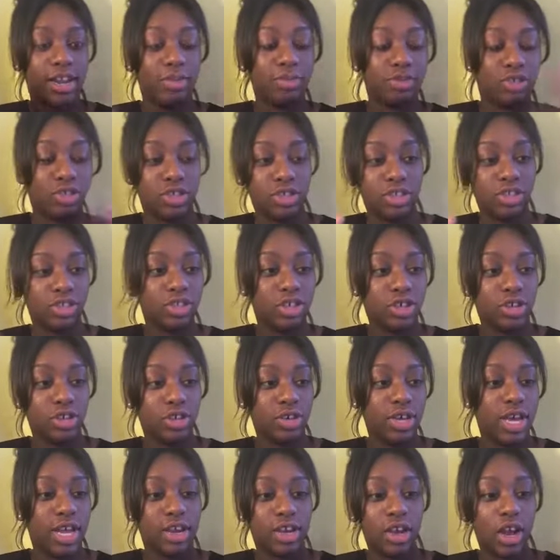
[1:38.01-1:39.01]
I'm just going to show
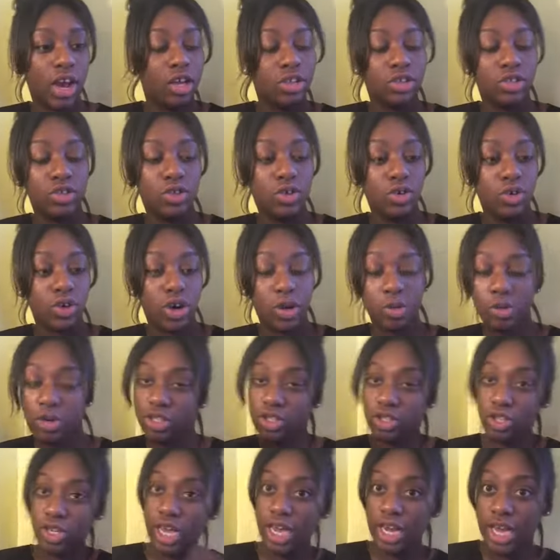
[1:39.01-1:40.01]
you how to contour. I'm going to
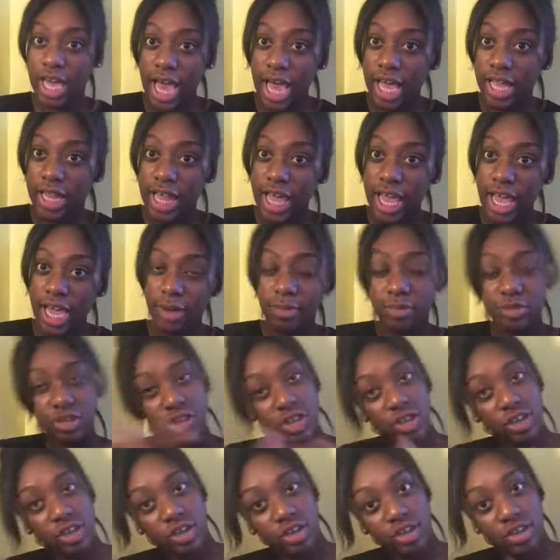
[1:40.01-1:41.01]
show you how to highlight. I'm going to
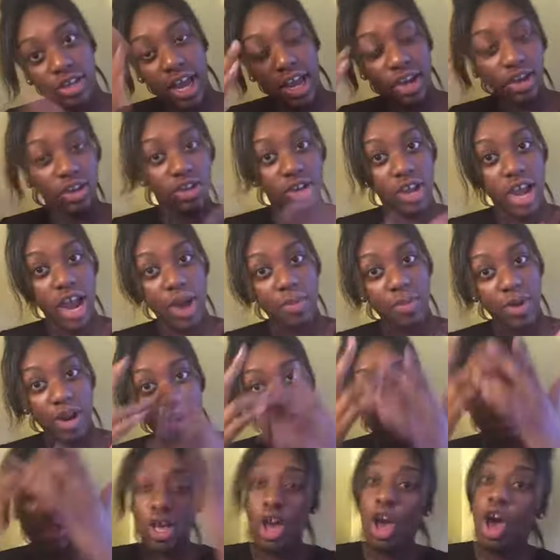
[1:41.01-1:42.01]
show you how to do your
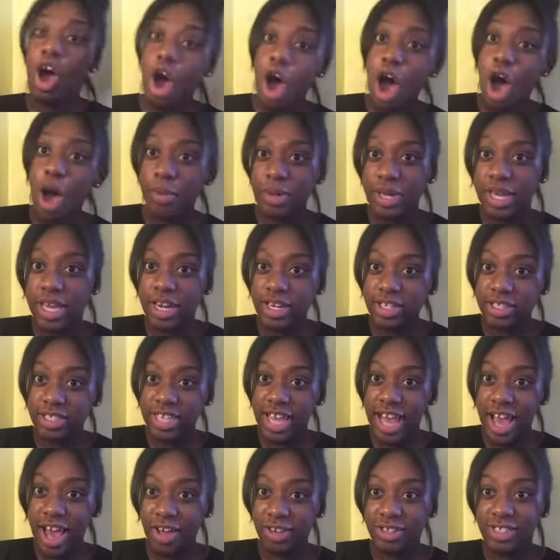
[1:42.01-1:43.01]
eyebrows, all beginner
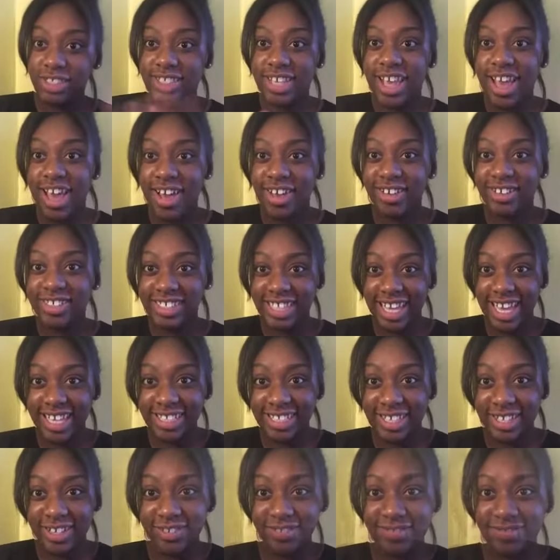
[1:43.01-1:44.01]
style. So stay
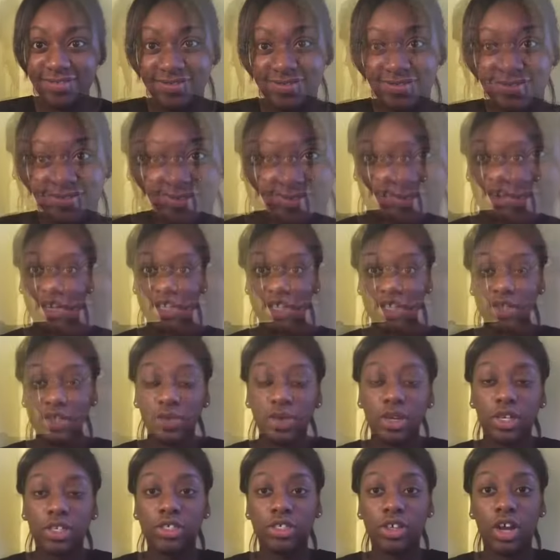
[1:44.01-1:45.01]
tuned. So first you
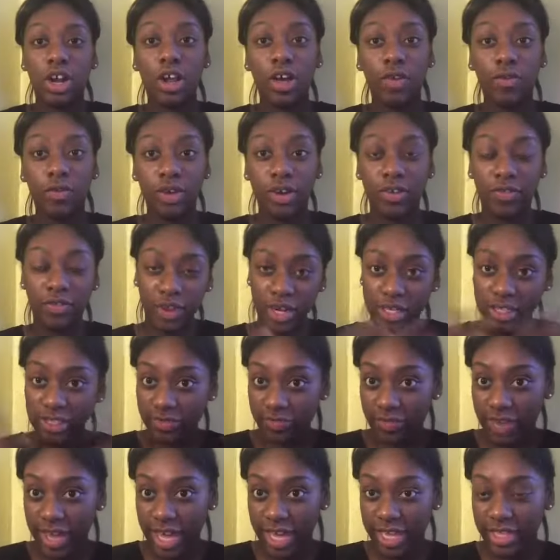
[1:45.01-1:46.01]
want to start off with a fresh
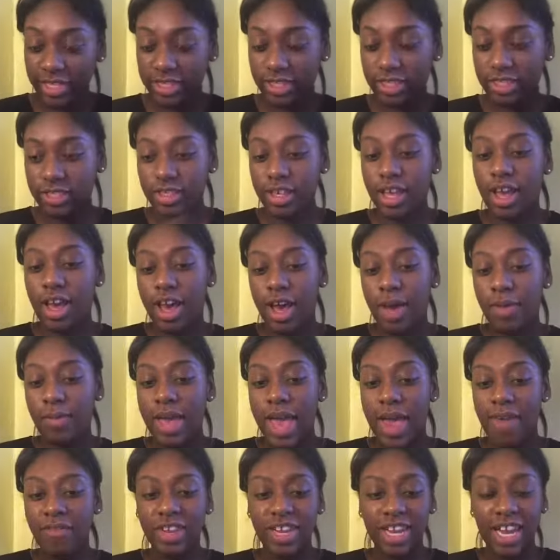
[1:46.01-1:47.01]
face.
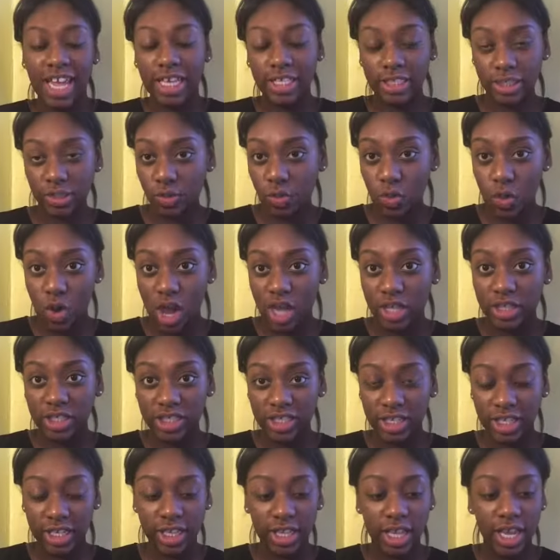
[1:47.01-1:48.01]
Have it nice and washed
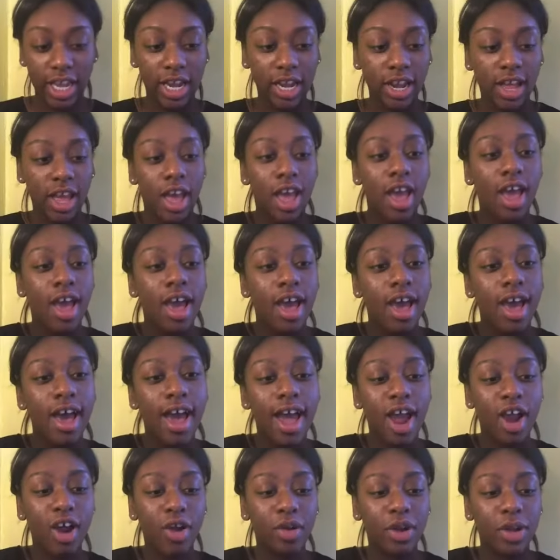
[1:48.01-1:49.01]
and clean.
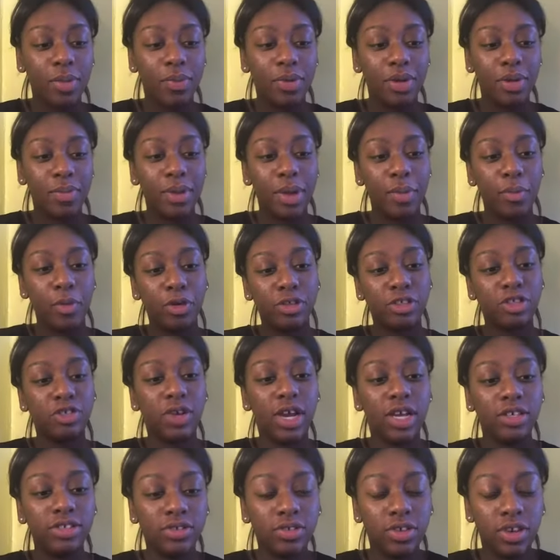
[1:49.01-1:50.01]
I already put my
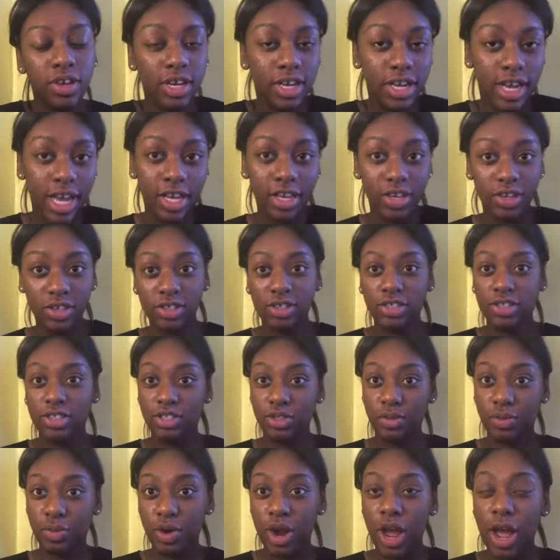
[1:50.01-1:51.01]
moisturizer on it, and I usually
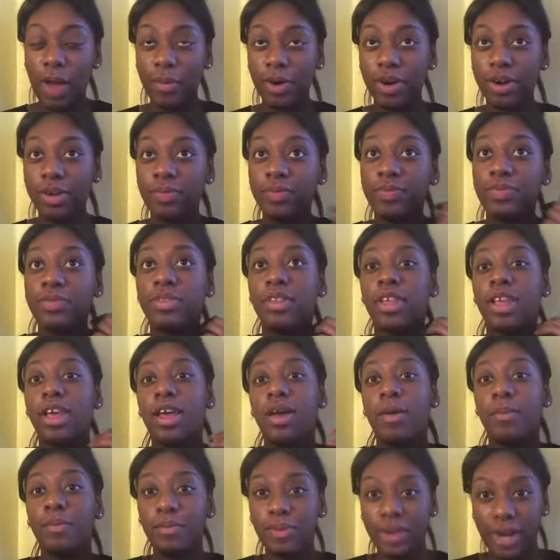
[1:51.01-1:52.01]
do primer,
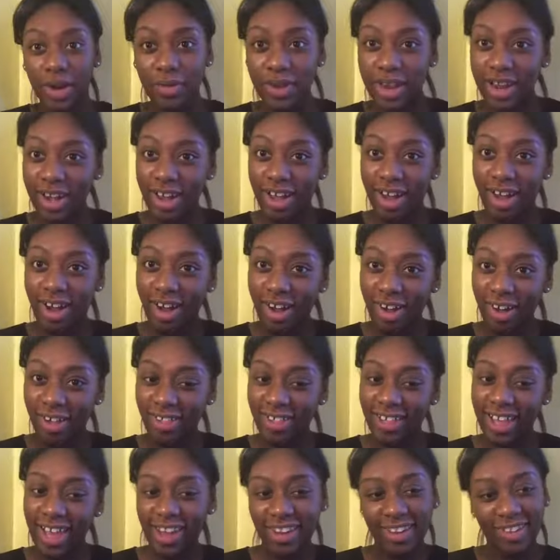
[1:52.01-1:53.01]
but I ran
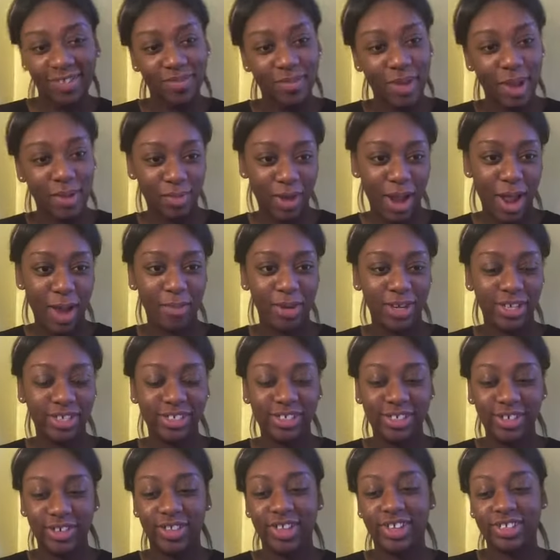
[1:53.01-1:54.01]
all out of my primer,
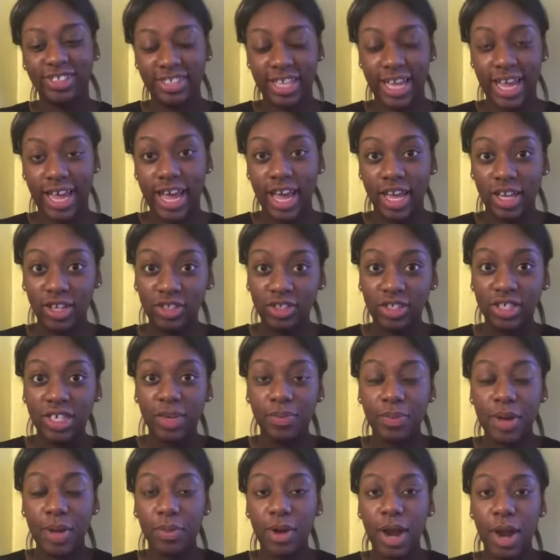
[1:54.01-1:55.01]
so there's that. I usually
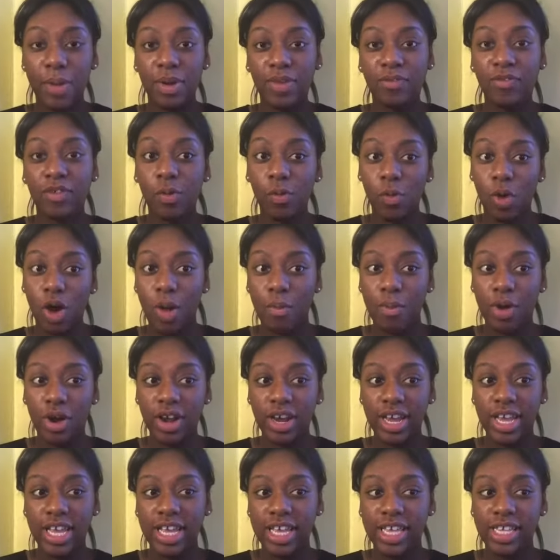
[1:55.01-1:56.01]
get my primer from
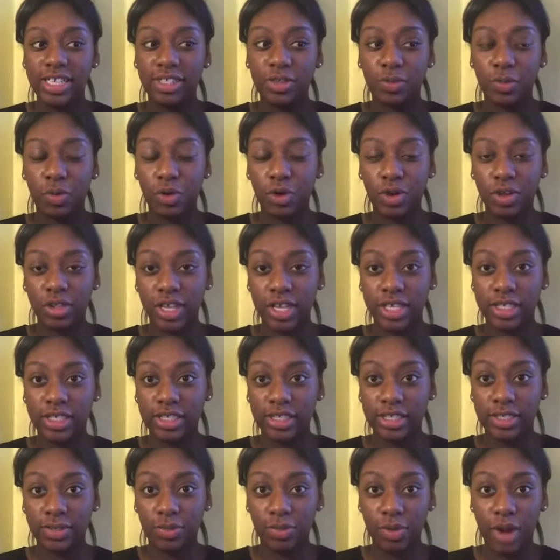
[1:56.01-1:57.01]
Walmart. It is the
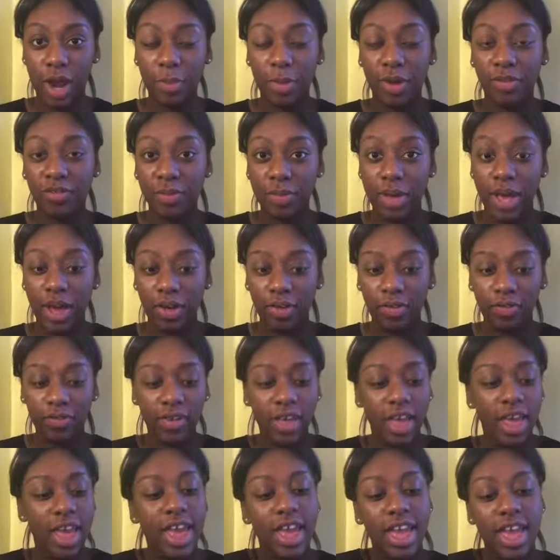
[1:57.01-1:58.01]
poreless primer from e.l.f.
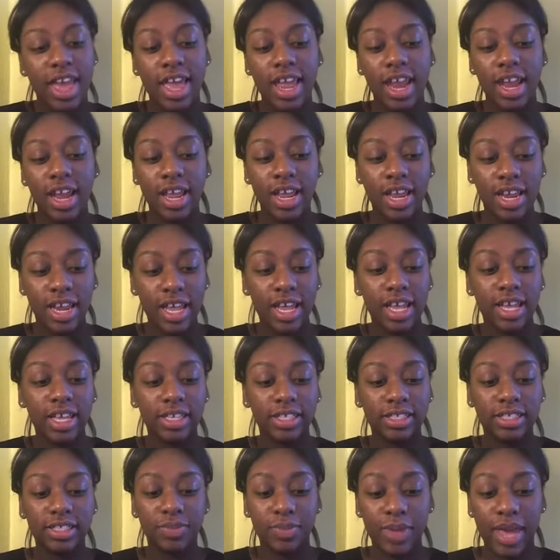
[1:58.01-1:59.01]
and it
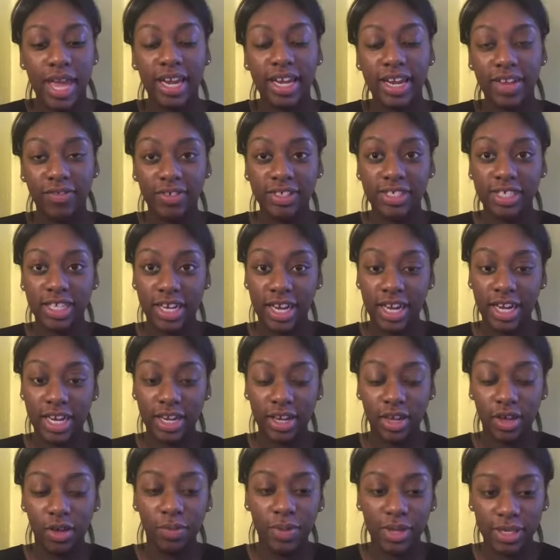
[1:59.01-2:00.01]
is magnificent. I need
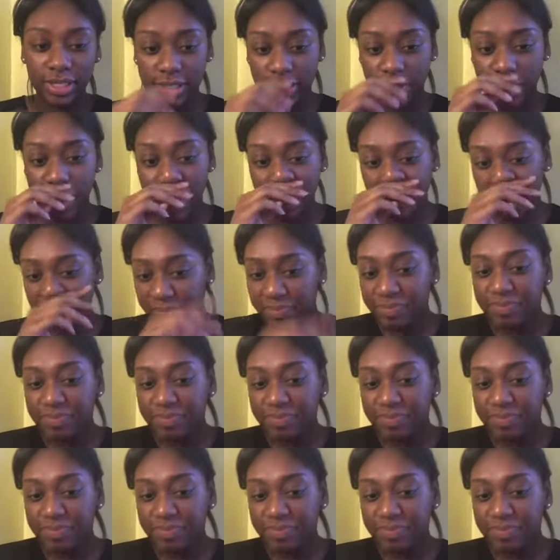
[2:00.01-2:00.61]
to go pick some up.